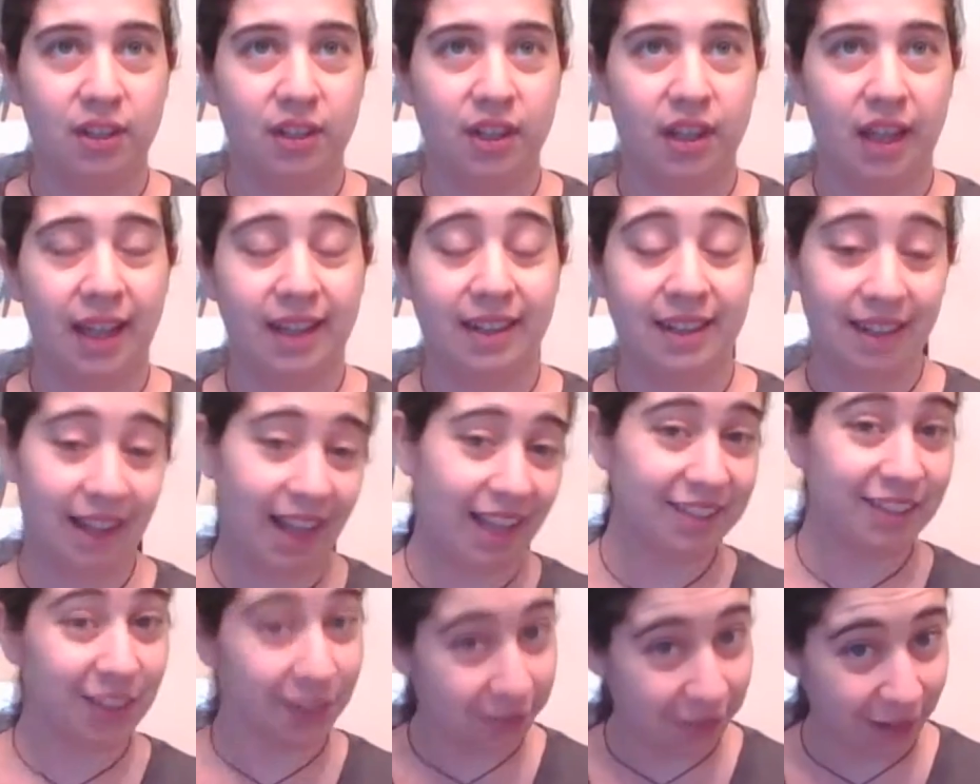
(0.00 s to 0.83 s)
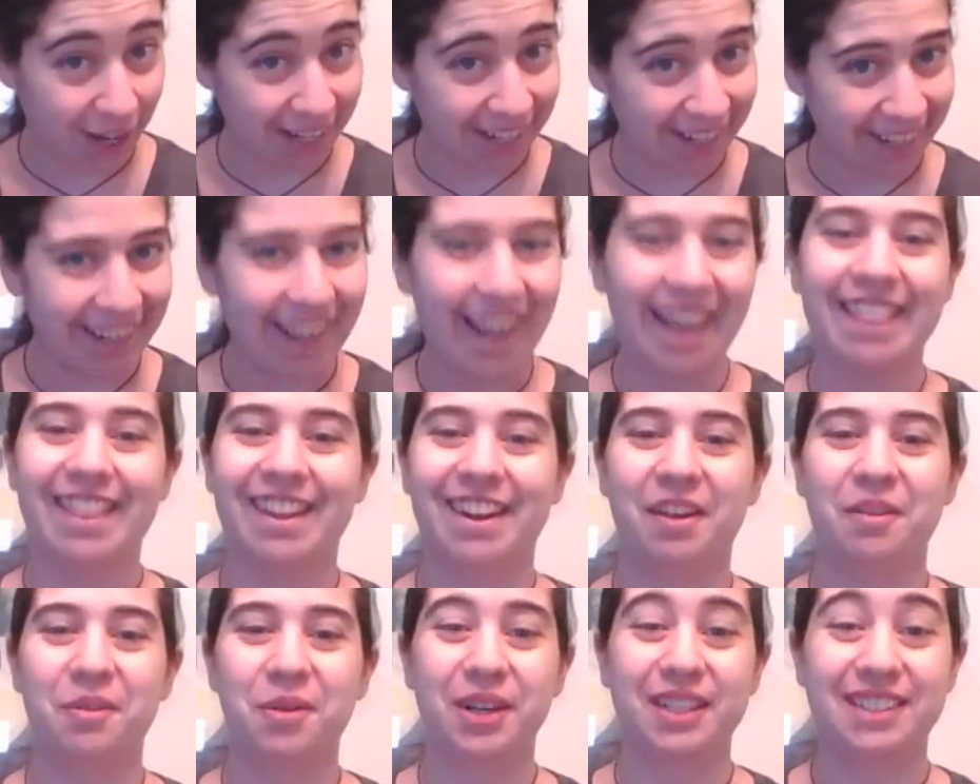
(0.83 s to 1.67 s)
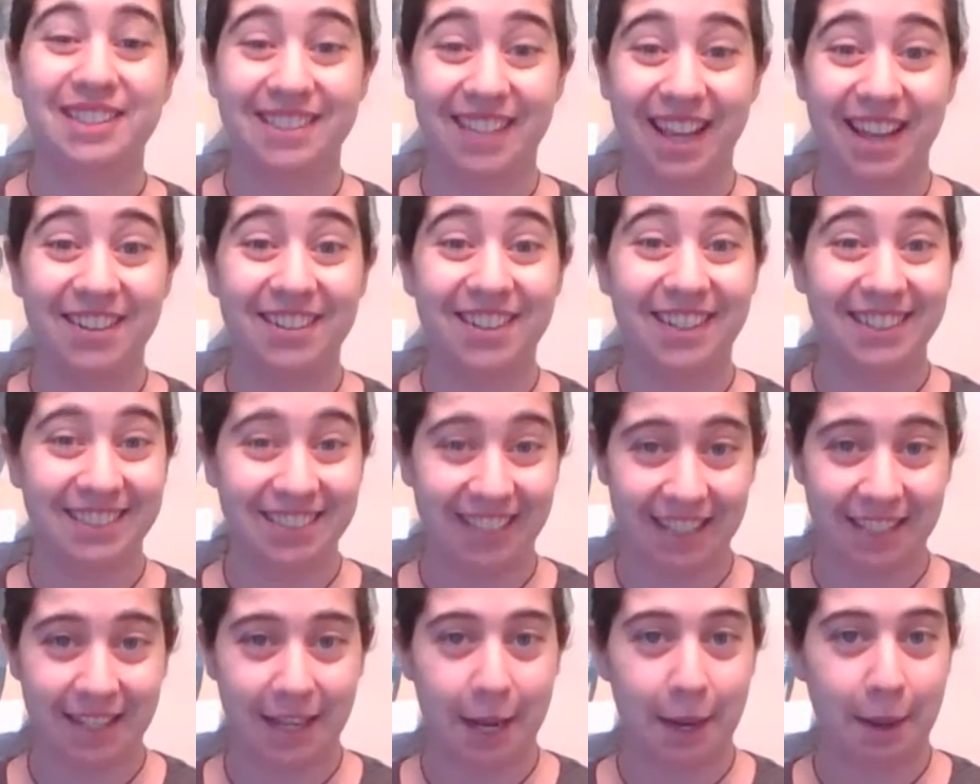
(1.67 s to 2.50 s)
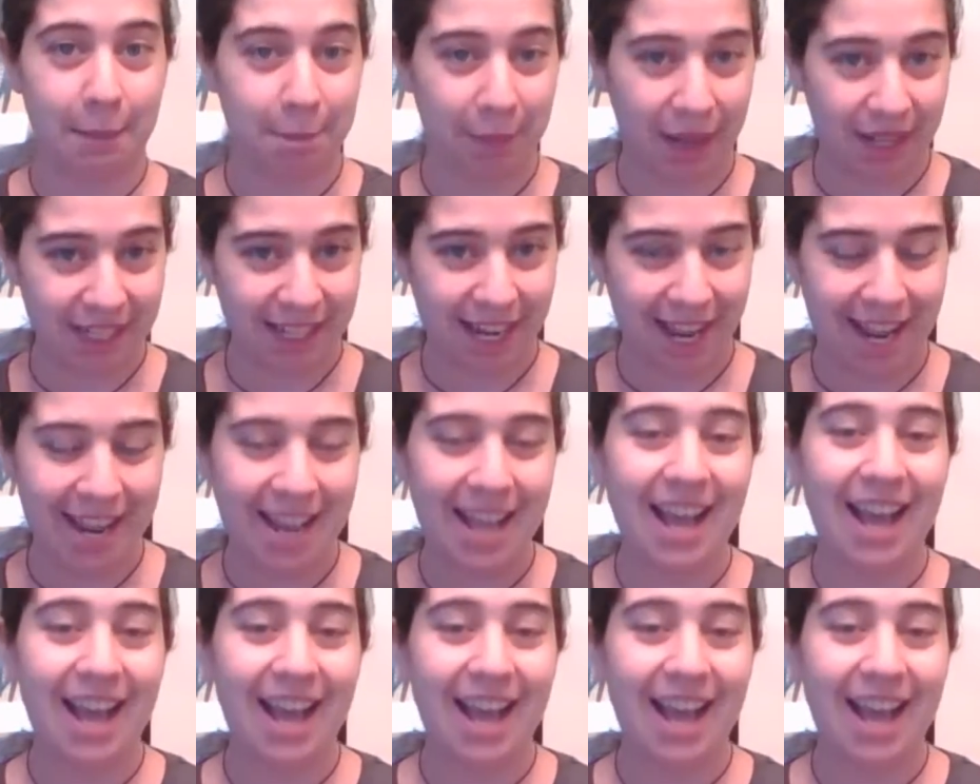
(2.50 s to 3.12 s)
I had class on Friday, and then I worked Saturday, Sunday, Monday.